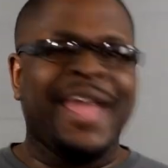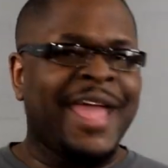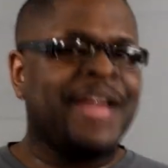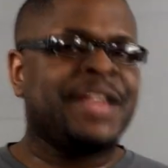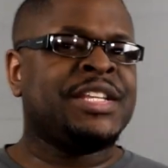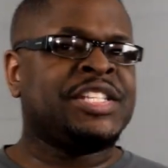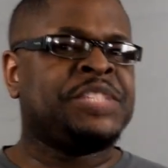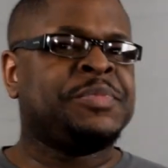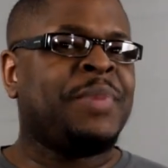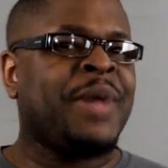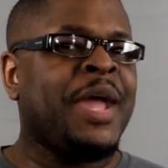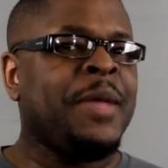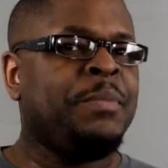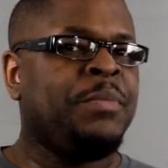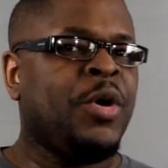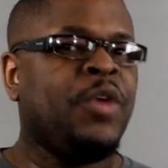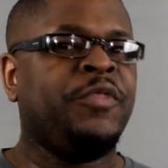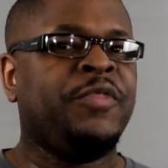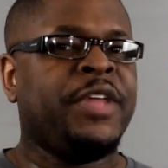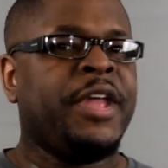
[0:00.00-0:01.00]
And despite
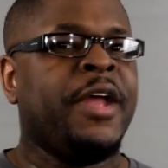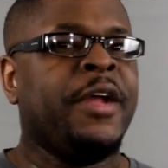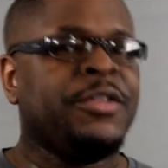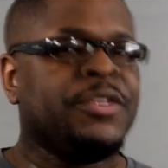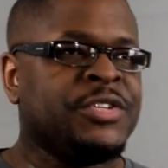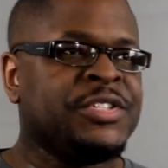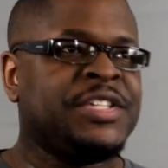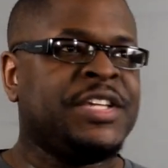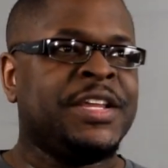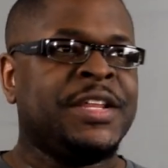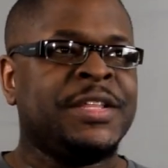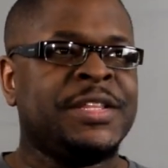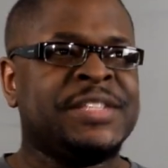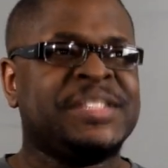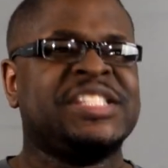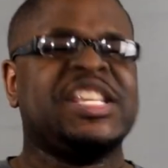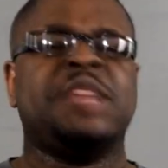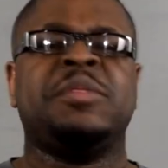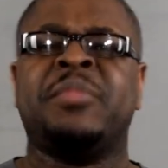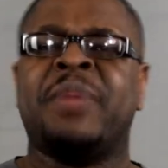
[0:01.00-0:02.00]
both characters getting the
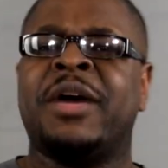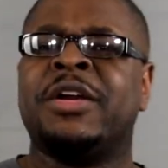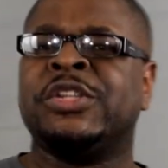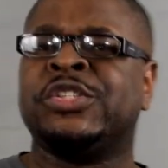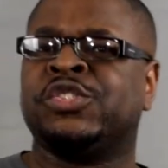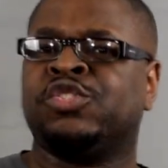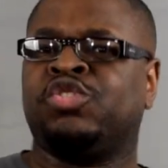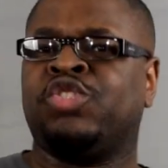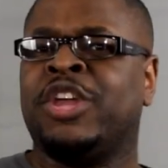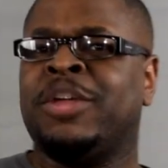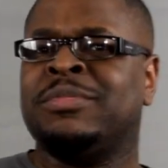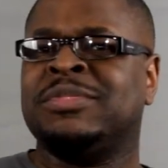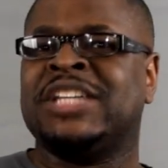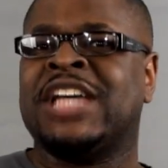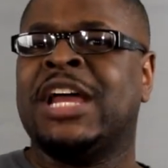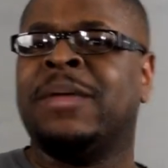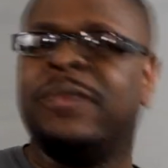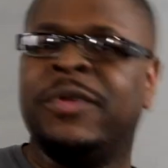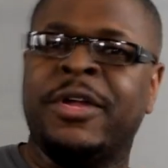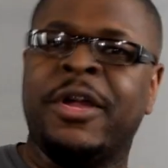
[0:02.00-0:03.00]
same amount of screen
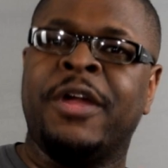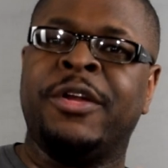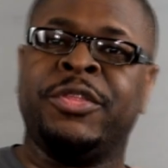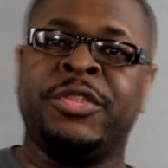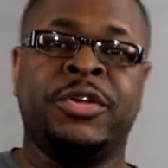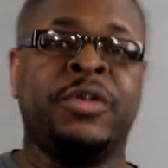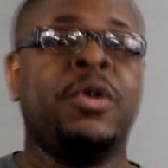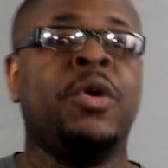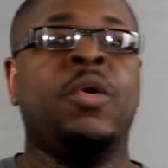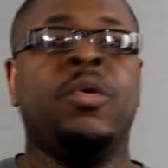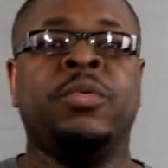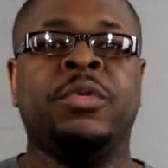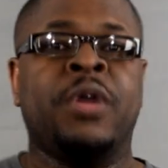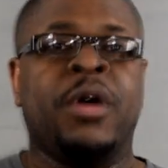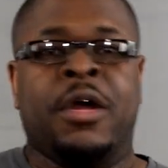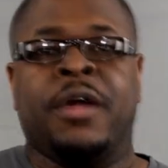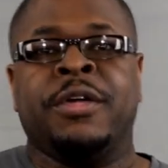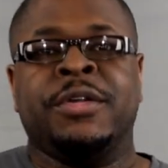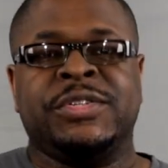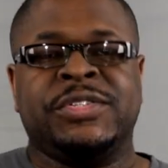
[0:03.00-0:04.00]
time regarding their own
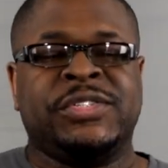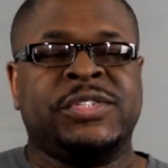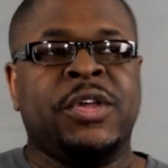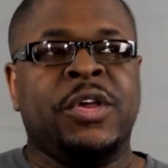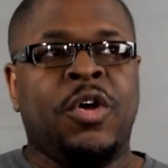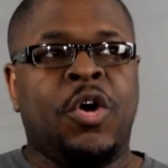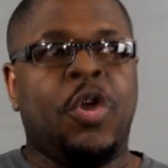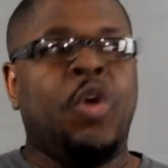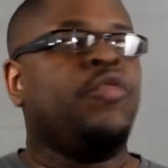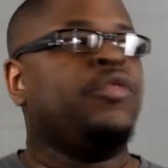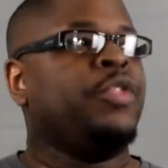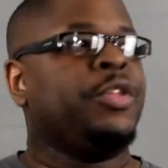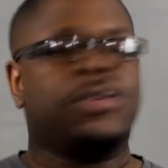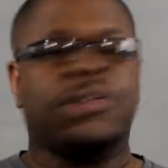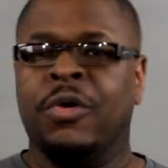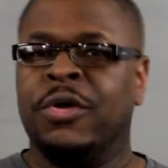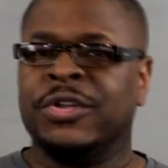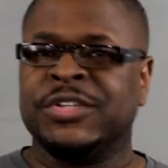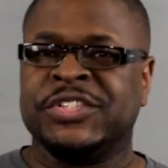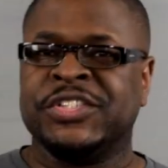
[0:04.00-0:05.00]
arcs over the
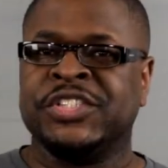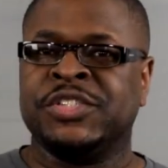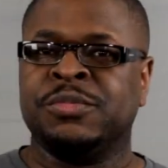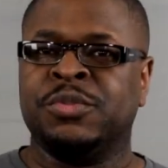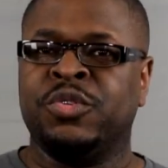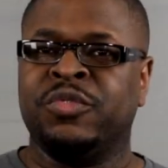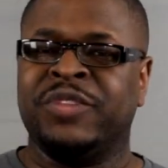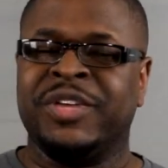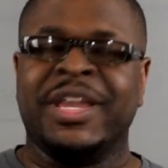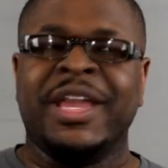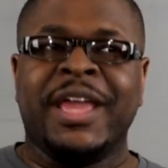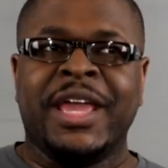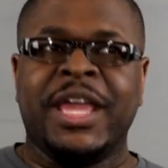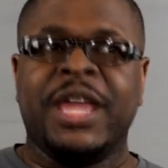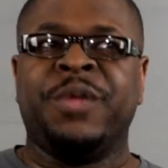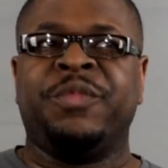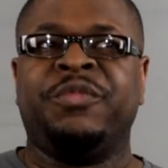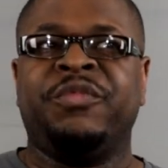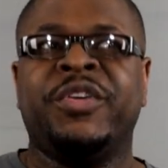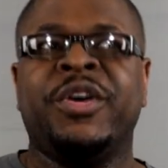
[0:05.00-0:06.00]
course of this movie,
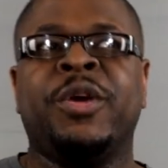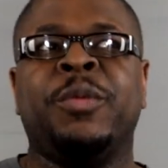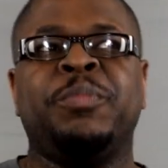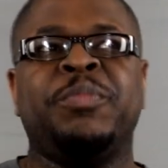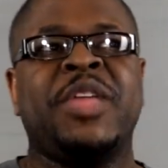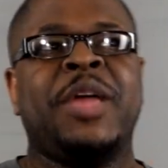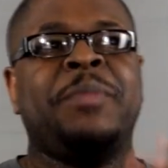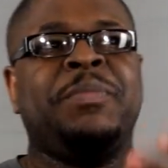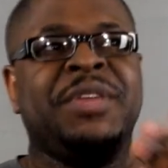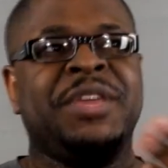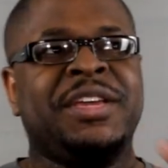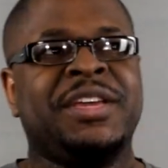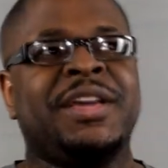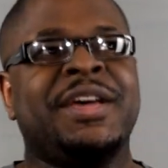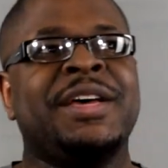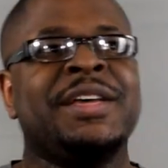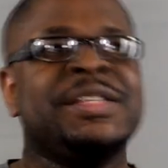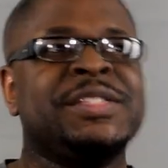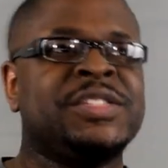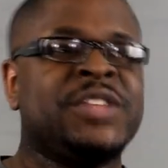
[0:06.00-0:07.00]
it felt that
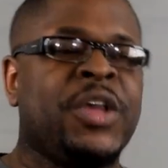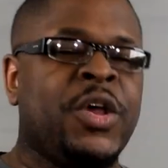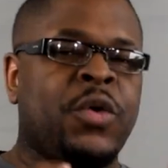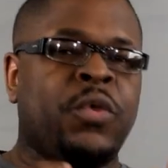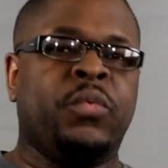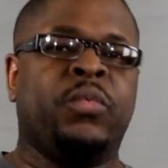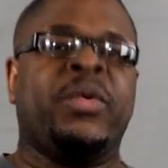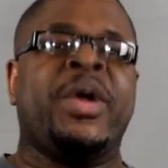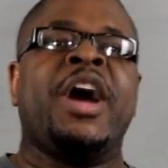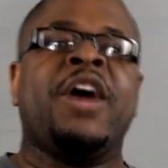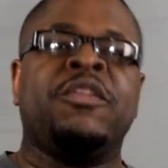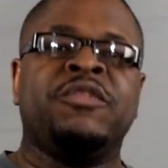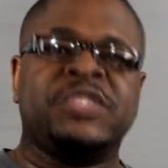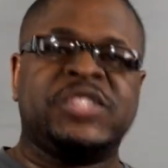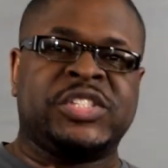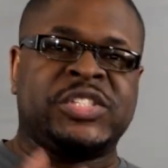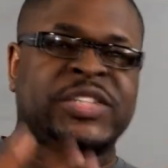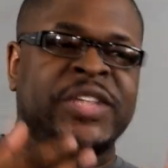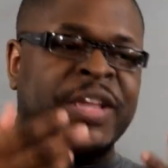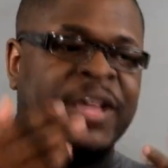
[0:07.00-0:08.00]
because
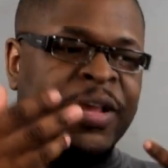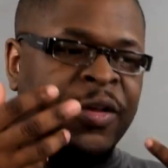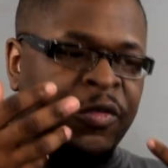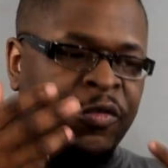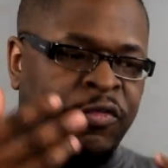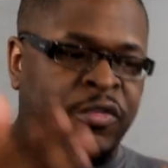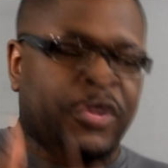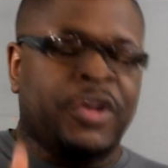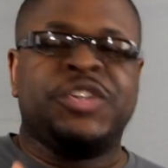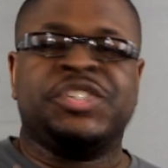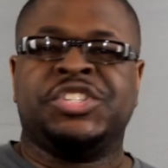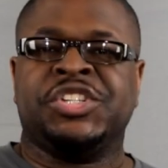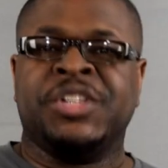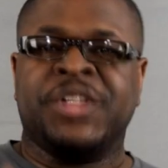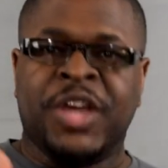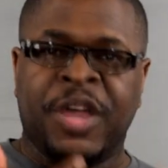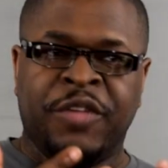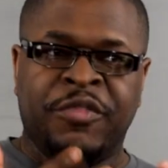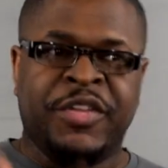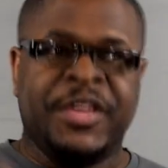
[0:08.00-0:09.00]
Ralph's version
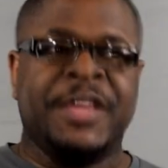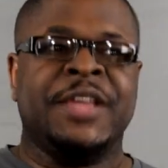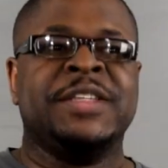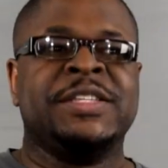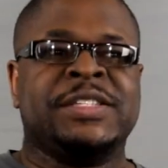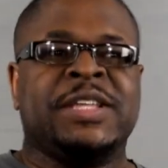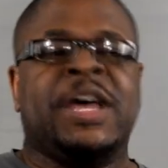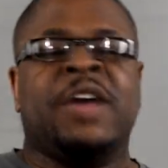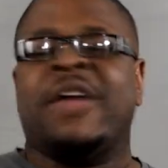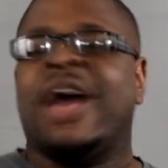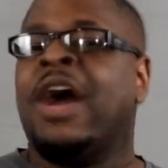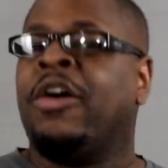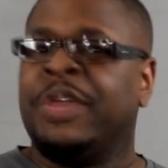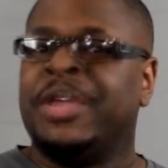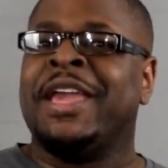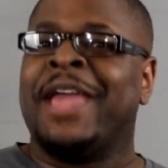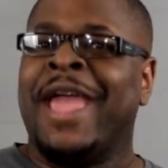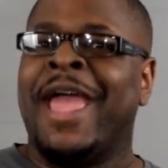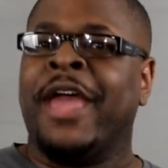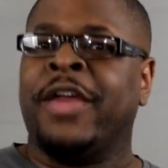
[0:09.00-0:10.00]
of his of how
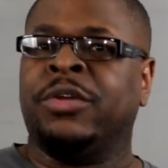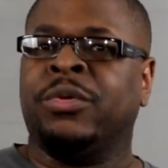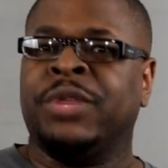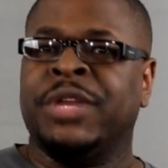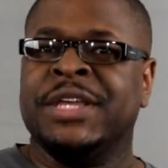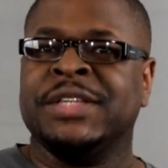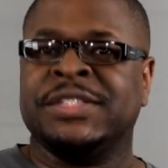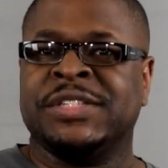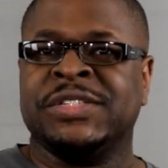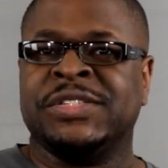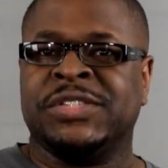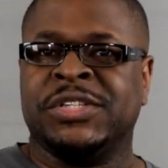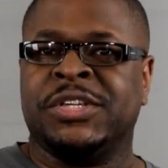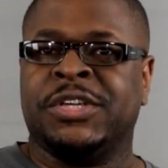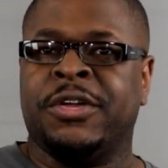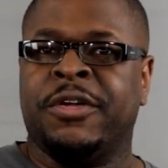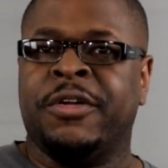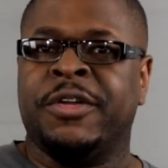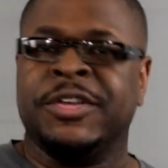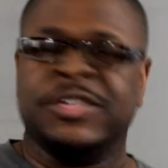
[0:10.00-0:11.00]
he handled his
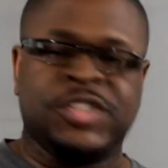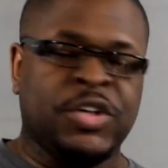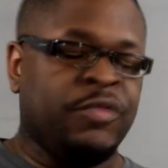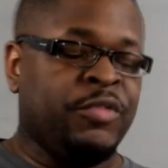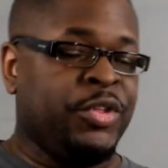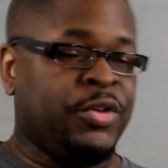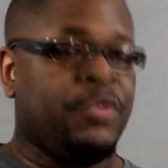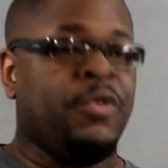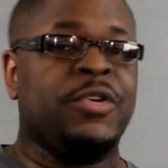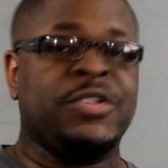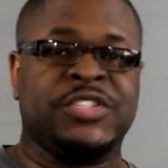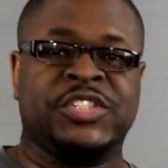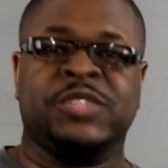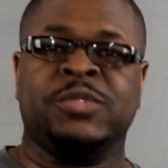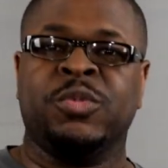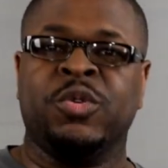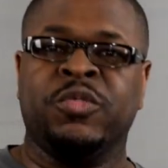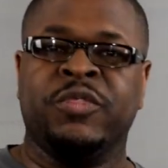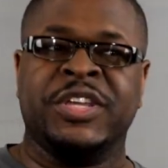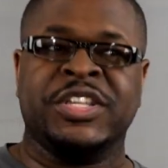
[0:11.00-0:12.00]
insecurities over the course of the
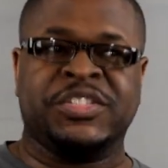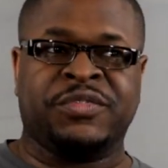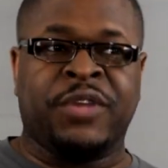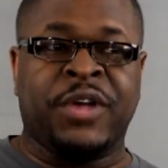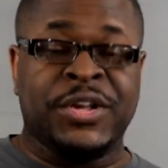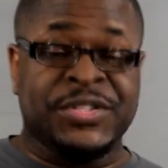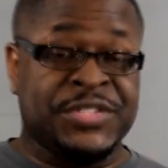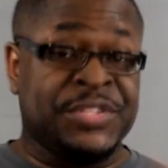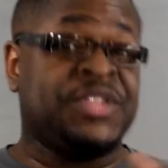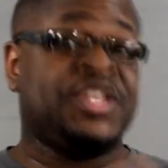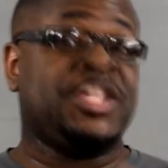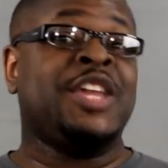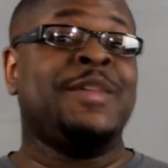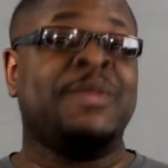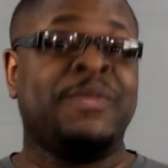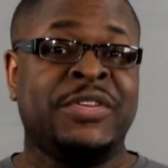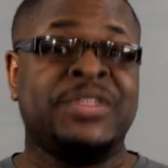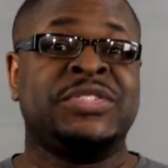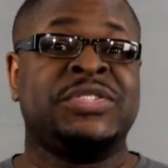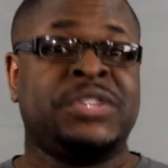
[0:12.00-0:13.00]
movie as far as the theme
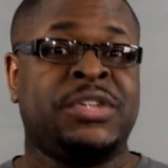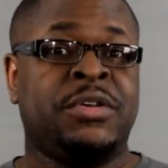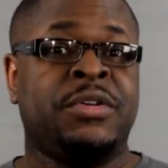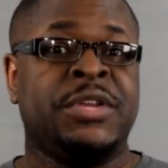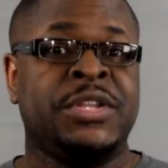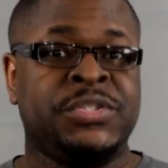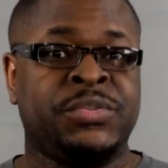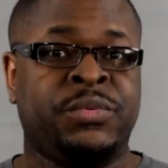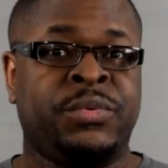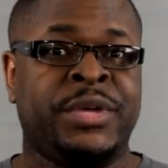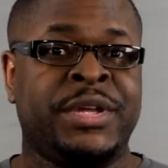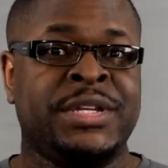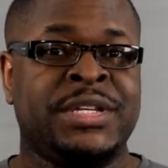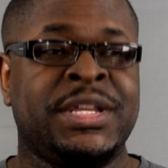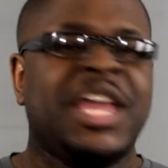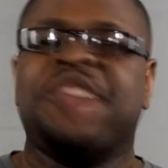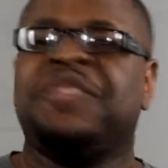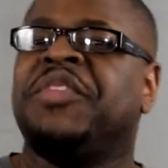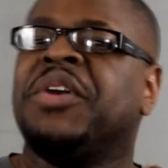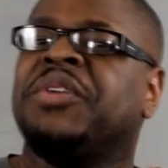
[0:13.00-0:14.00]
of insecurities
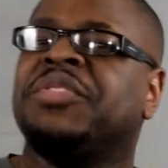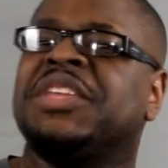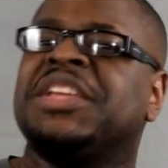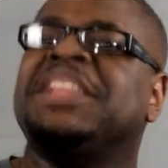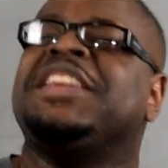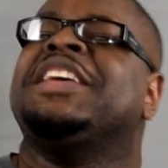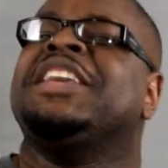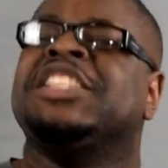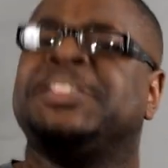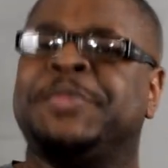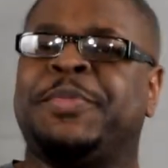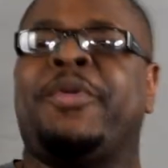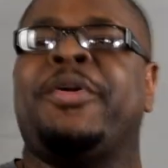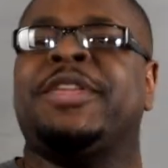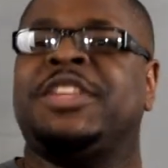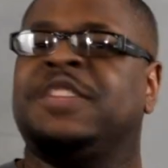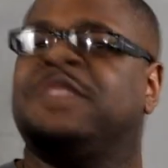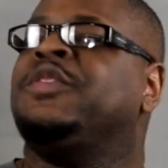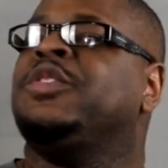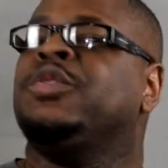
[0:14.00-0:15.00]
went, it felt that his
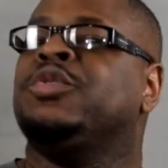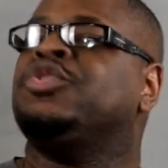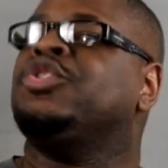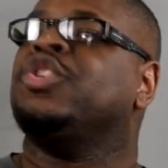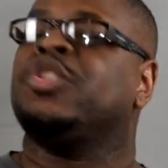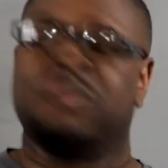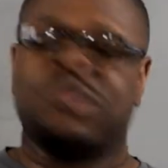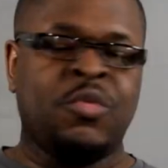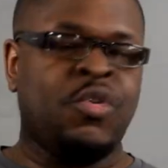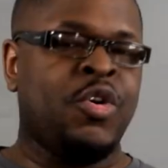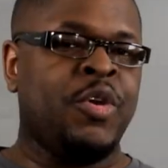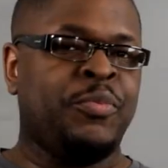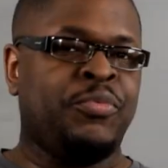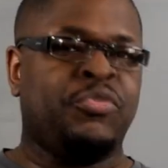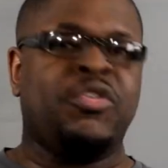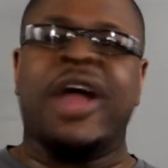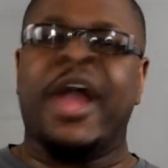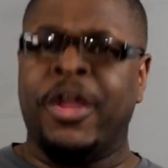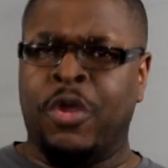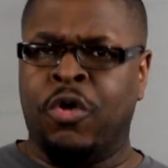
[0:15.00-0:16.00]
point of view took more
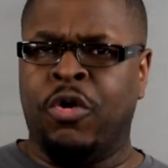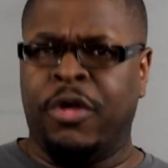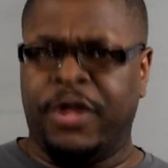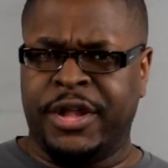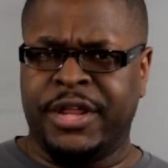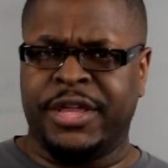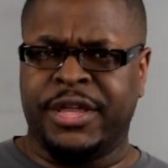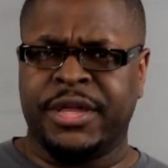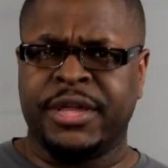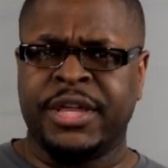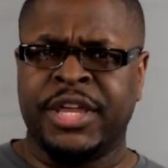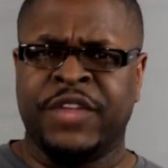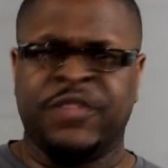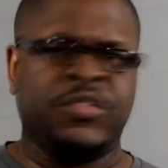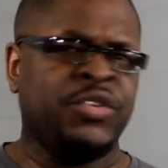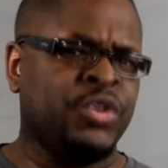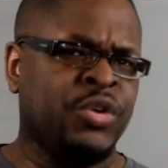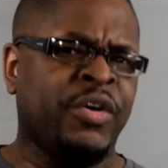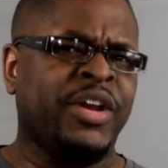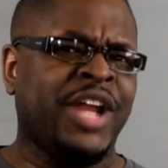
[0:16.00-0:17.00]
priority, if
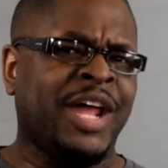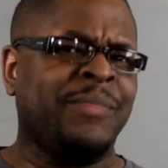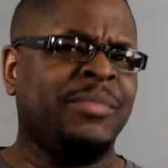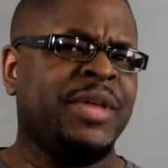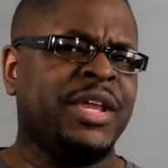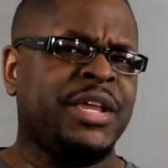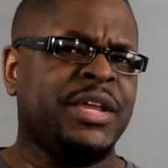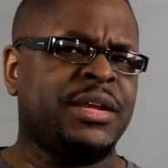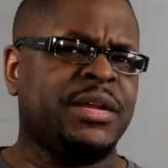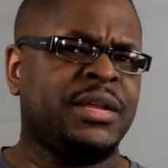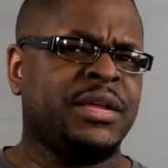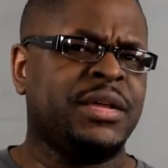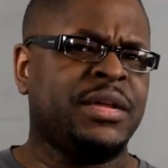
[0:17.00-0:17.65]
you know what I mean.